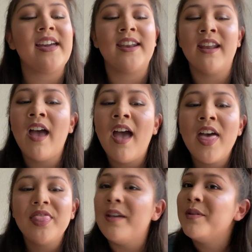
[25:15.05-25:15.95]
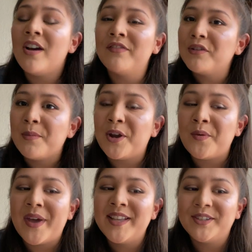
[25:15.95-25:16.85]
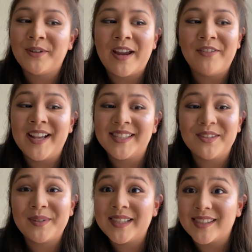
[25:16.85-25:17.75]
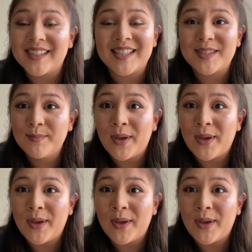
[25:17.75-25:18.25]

And they went off their merry way to ride Rise of the Resistance.